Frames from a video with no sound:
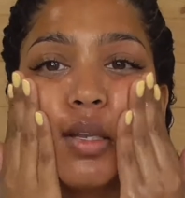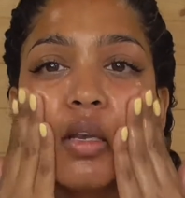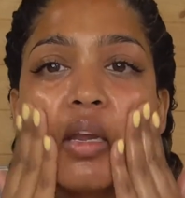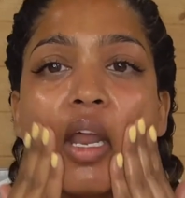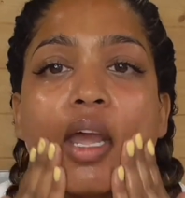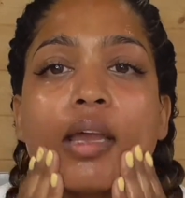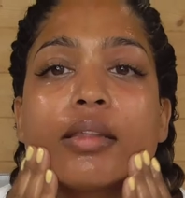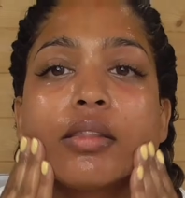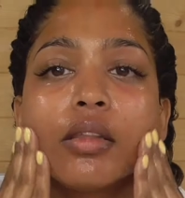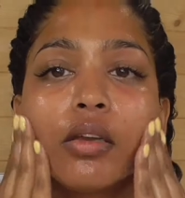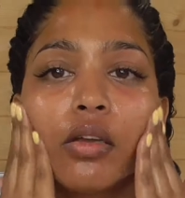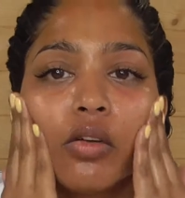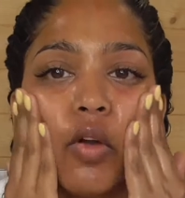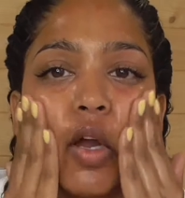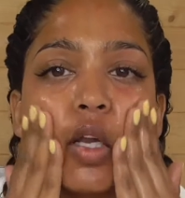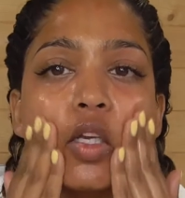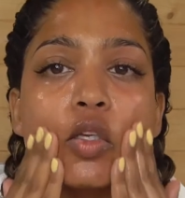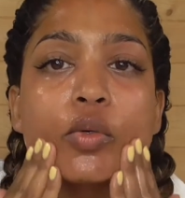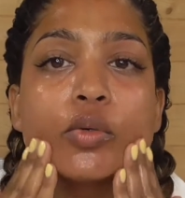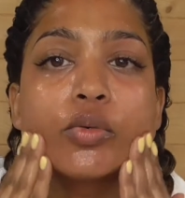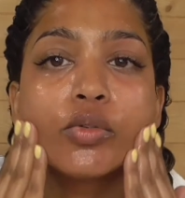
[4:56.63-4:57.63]
and letting the
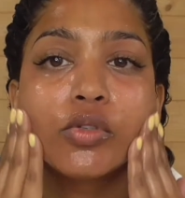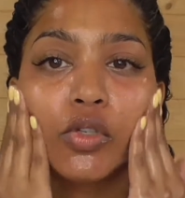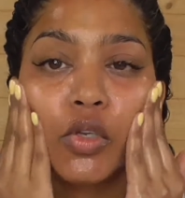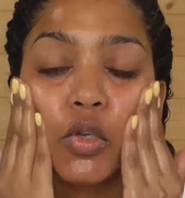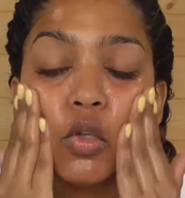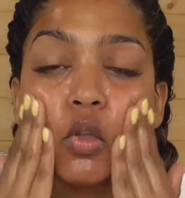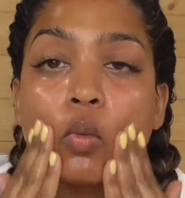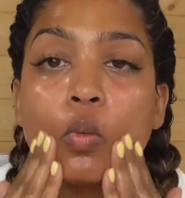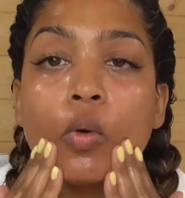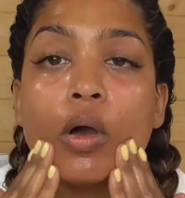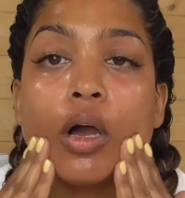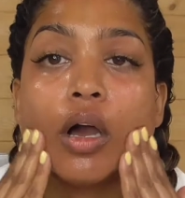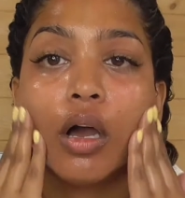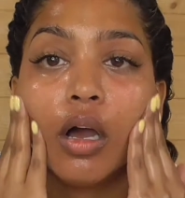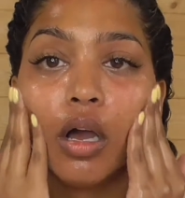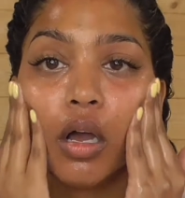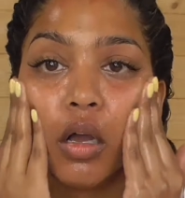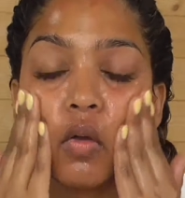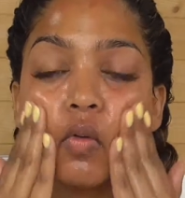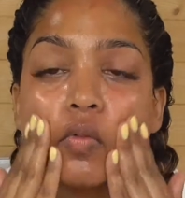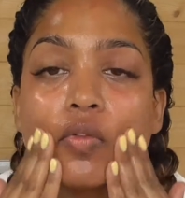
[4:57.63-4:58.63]
granules do the
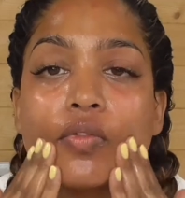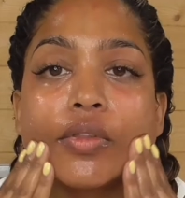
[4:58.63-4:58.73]
work